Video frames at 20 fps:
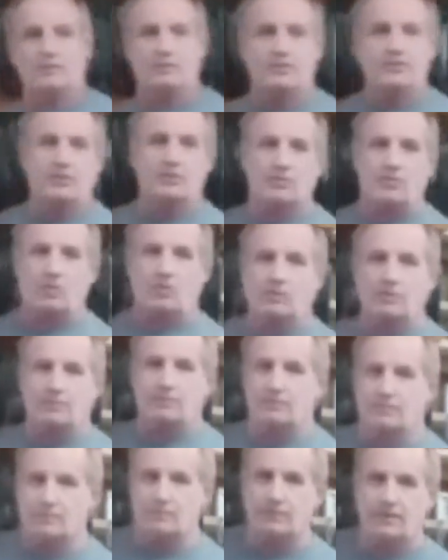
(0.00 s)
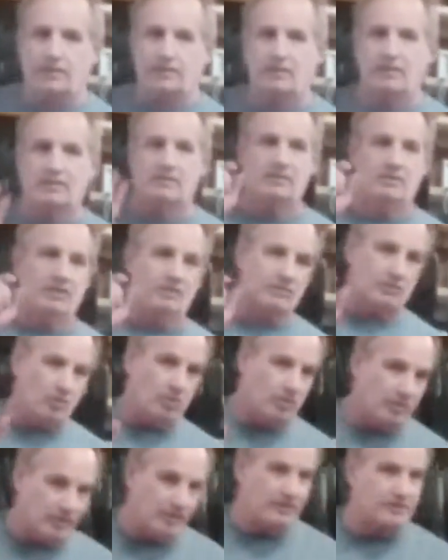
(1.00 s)
they're a year old. When they get another
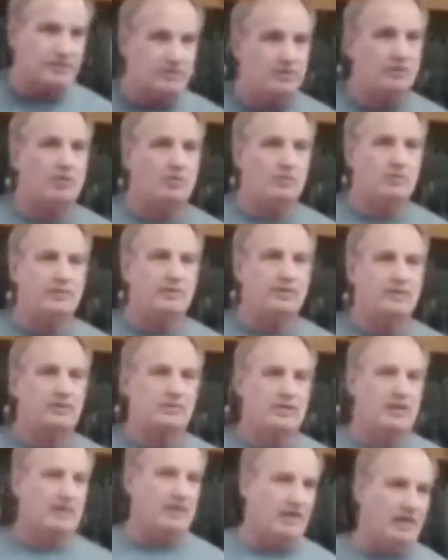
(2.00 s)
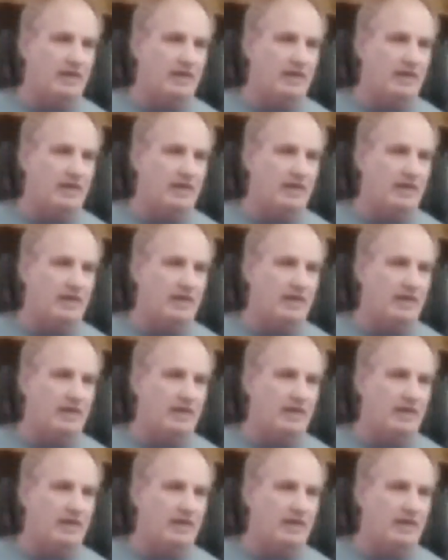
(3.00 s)
quarter inch, when they get